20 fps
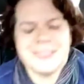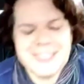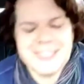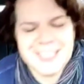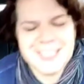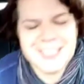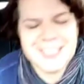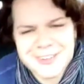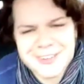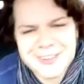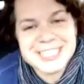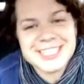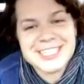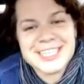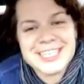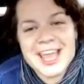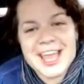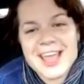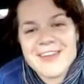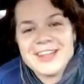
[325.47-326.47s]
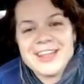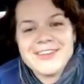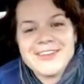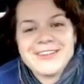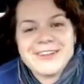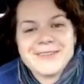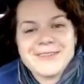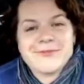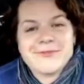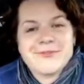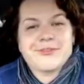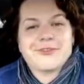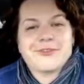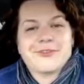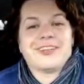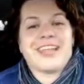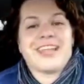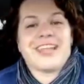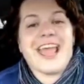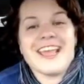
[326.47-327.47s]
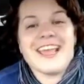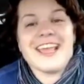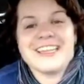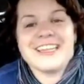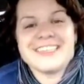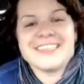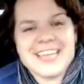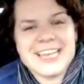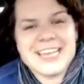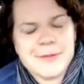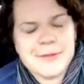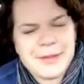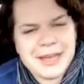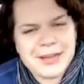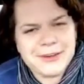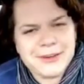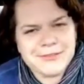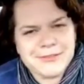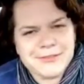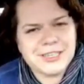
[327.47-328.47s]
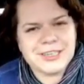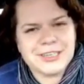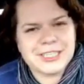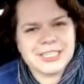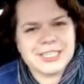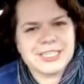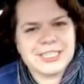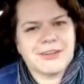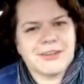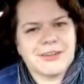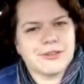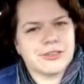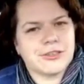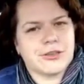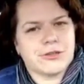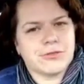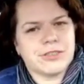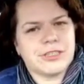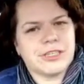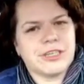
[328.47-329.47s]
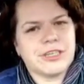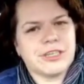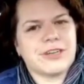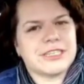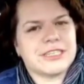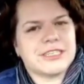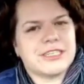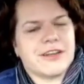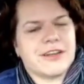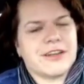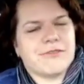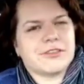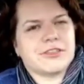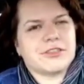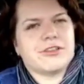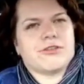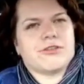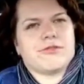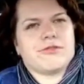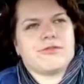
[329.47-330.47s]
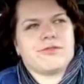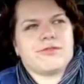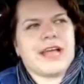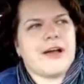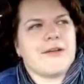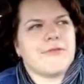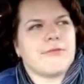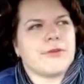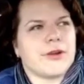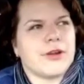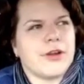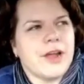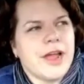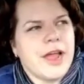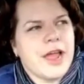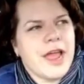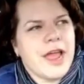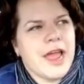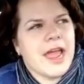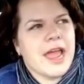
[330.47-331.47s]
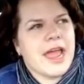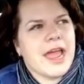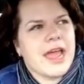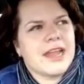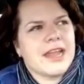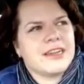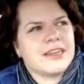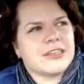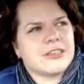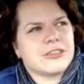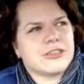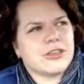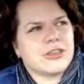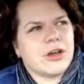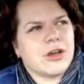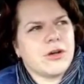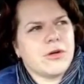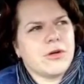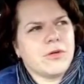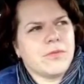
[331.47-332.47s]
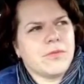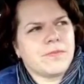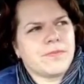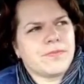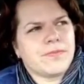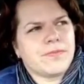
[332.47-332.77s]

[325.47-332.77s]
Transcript: cigarettes and saving them for days, like a pack of cigarettes, because there was no cigarettes, there was no flour. And so,